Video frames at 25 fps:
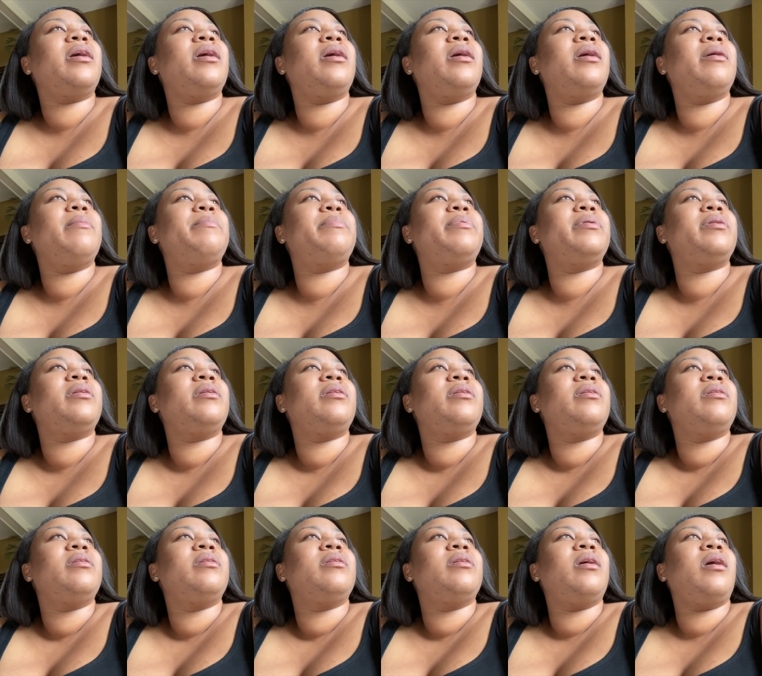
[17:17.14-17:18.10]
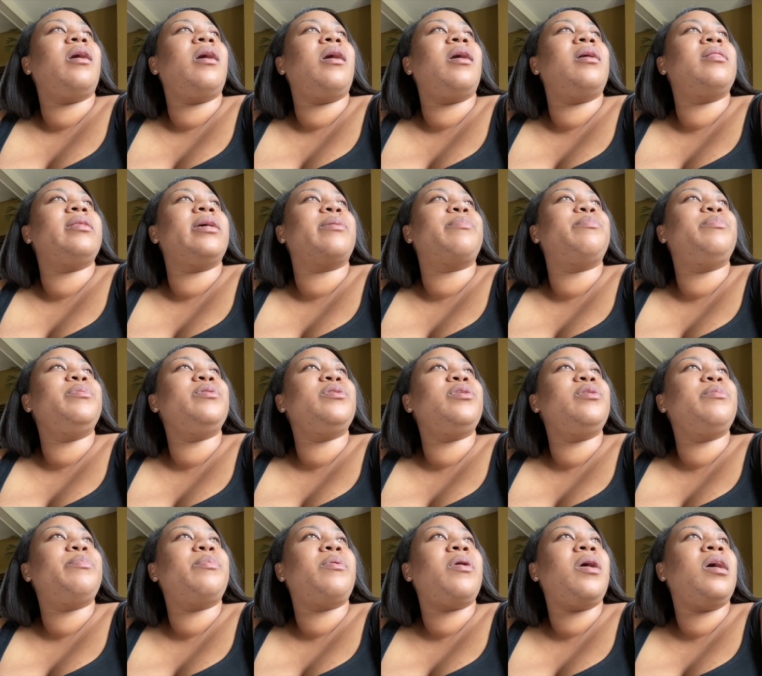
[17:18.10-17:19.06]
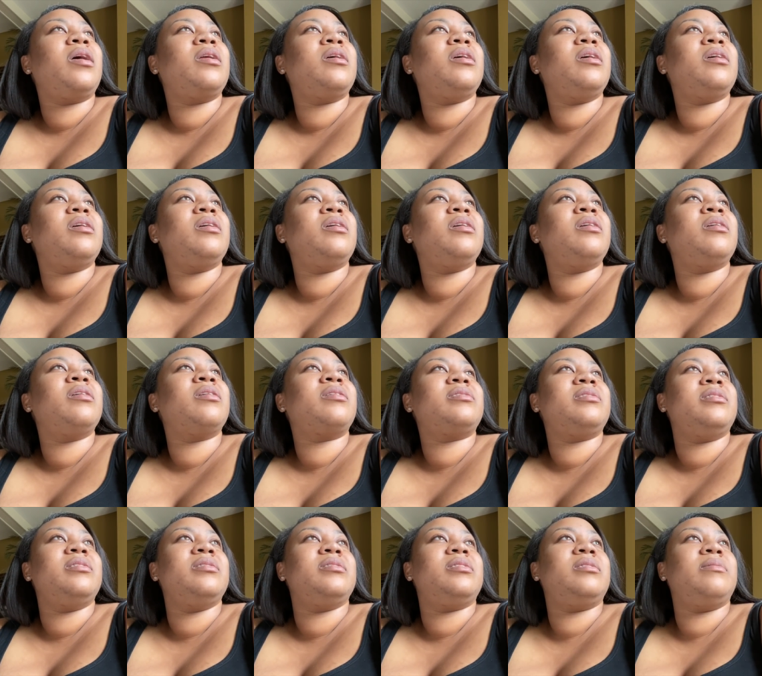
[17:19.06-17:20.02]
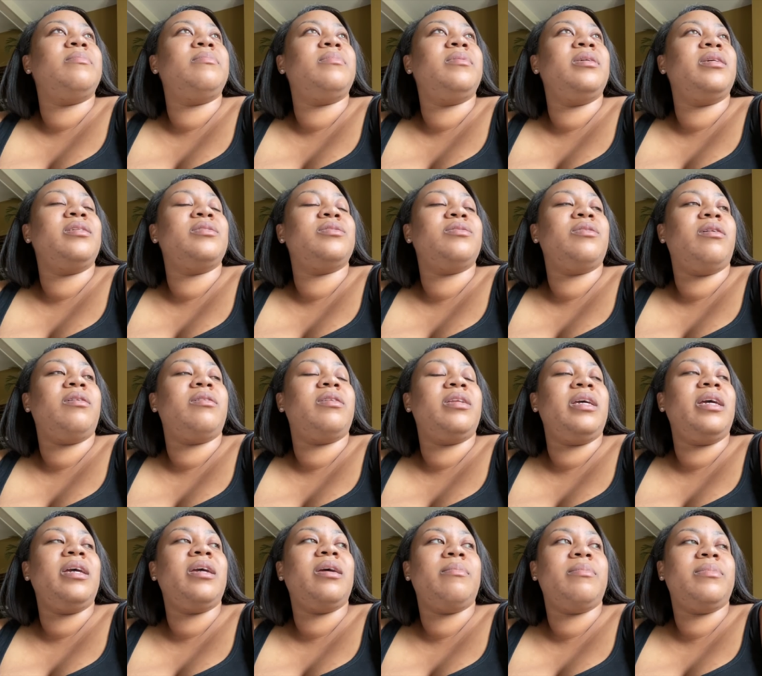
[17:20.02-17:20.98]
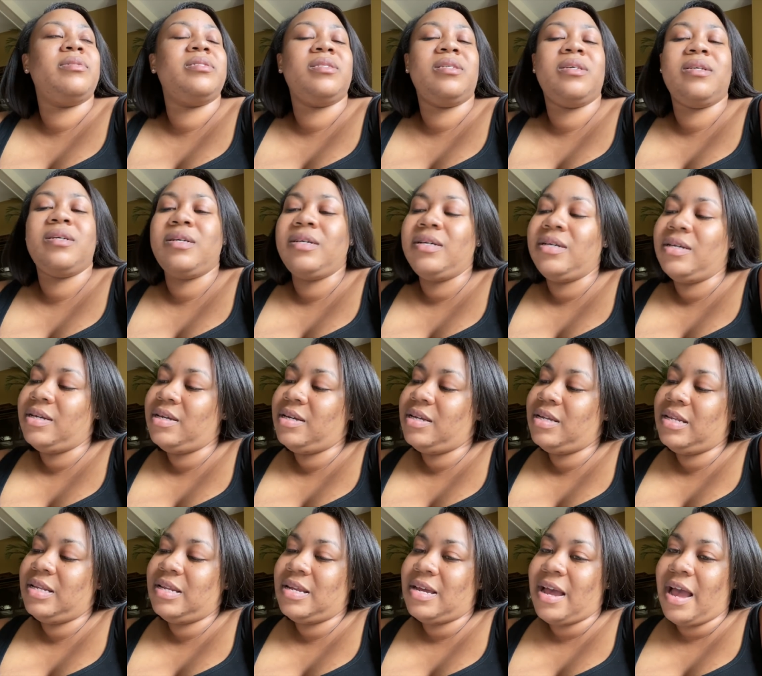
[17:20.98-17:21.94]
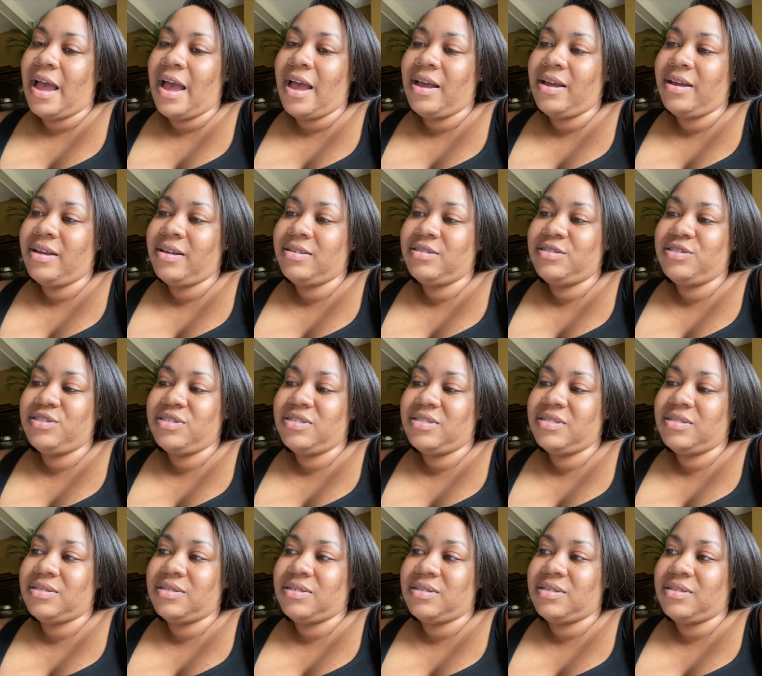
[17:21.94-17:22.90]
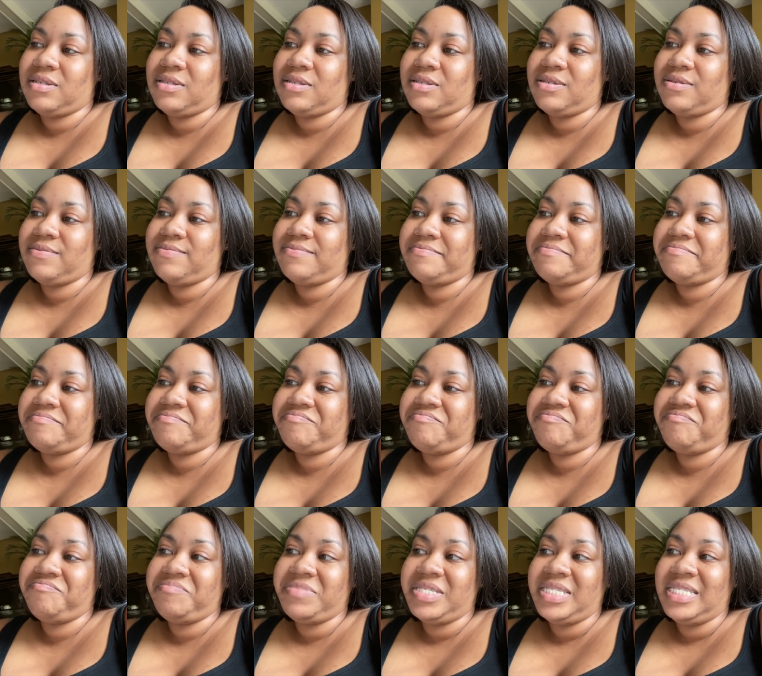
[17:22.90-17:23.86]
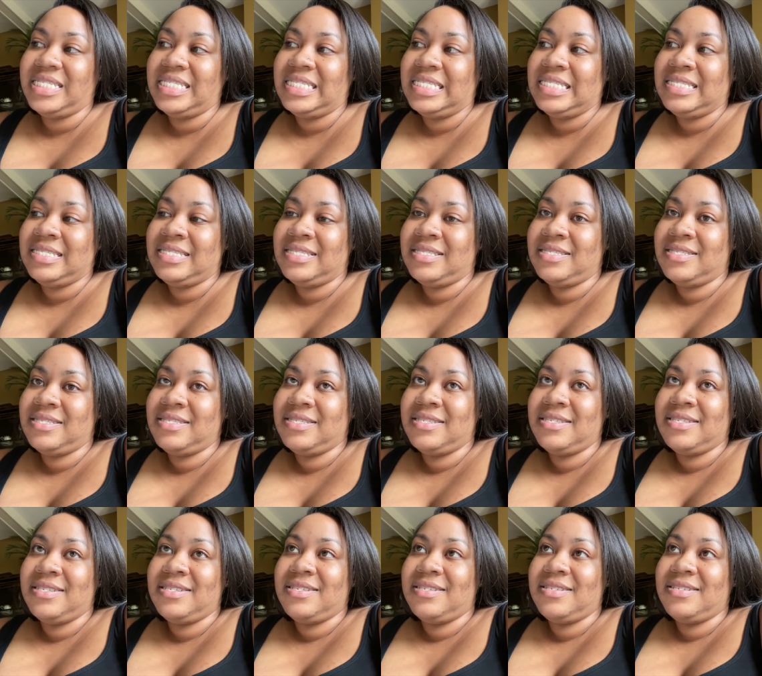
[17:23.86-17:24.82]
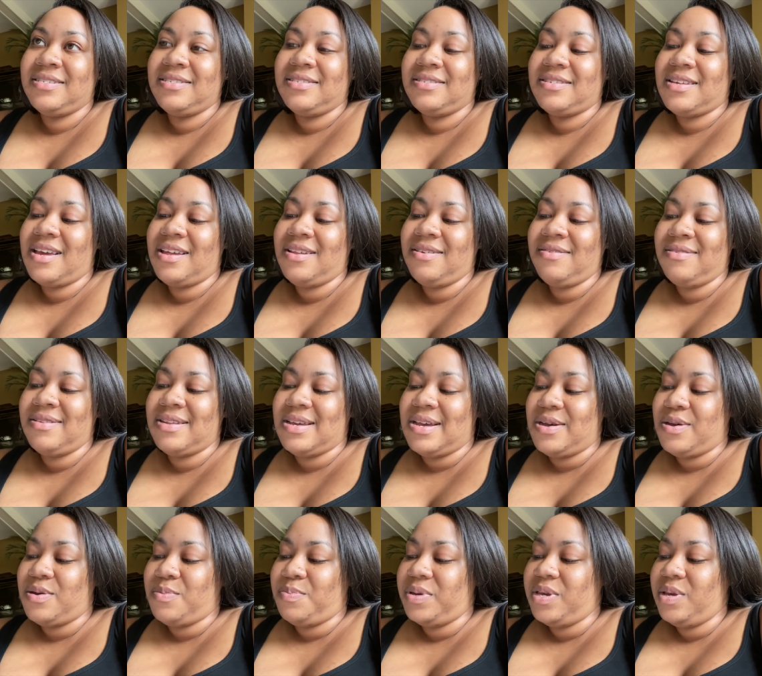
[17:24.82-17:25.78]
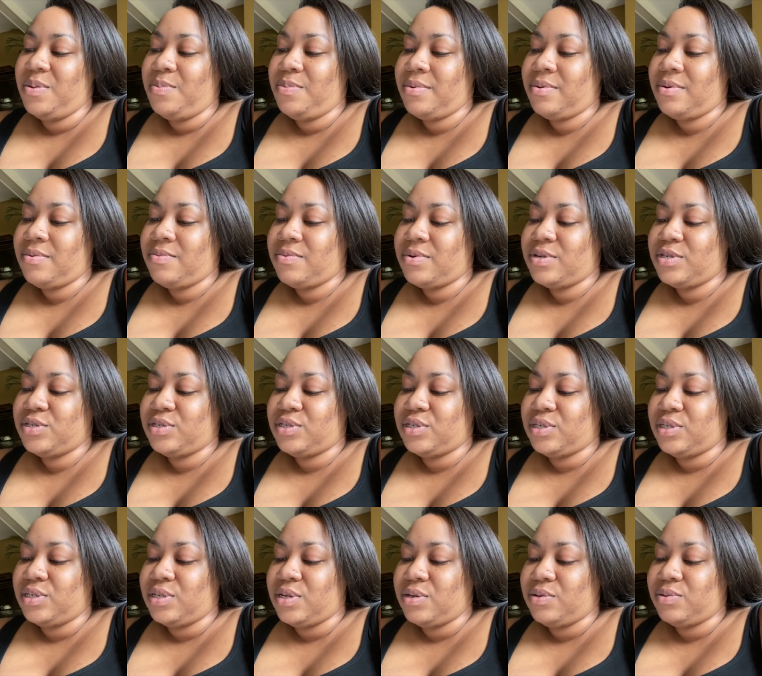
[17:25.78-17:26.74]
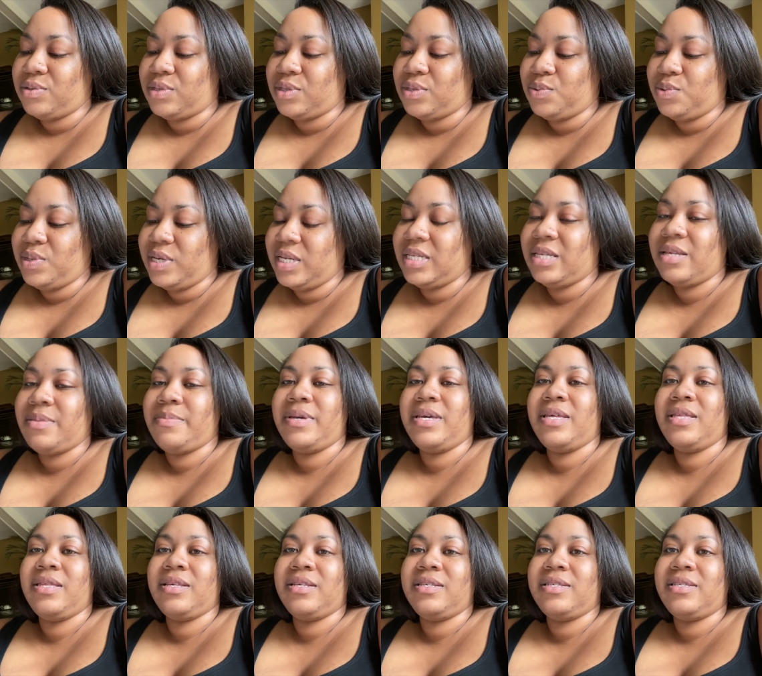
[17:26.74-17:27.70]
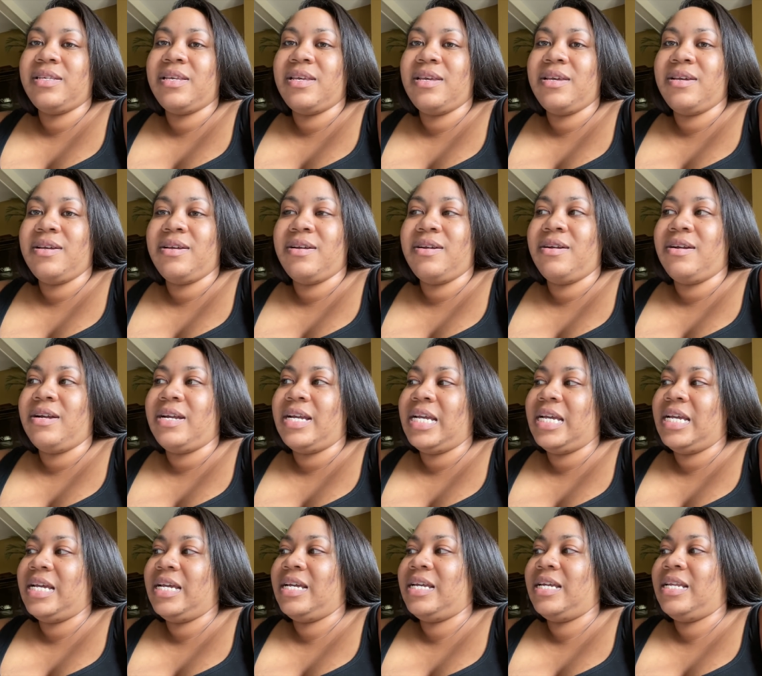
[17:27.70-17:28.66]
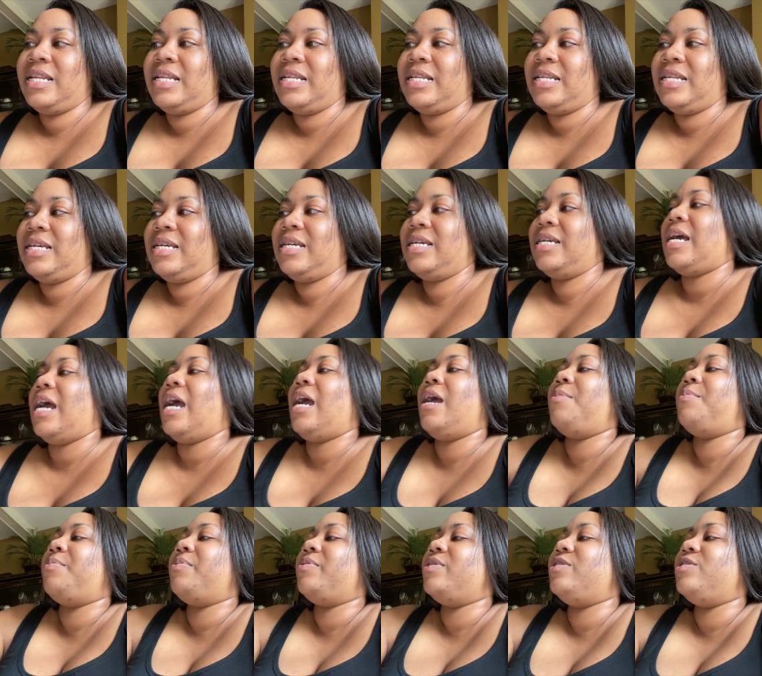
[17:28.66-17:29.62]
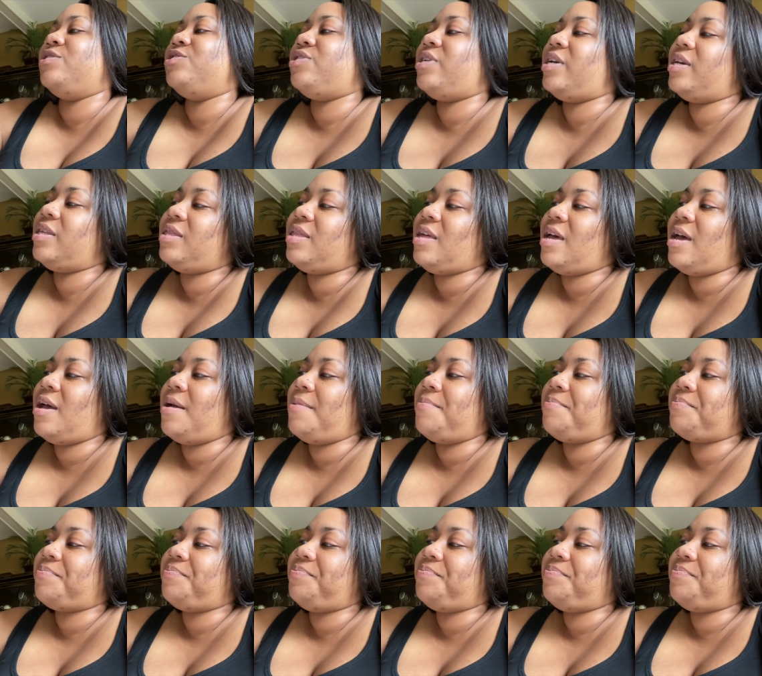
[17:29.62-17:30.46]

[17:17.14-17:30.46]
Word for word: up, uh, like beauty products and some things on Amazon. I just, I don't know. People were just so sweet to me this year, and I appreciate that.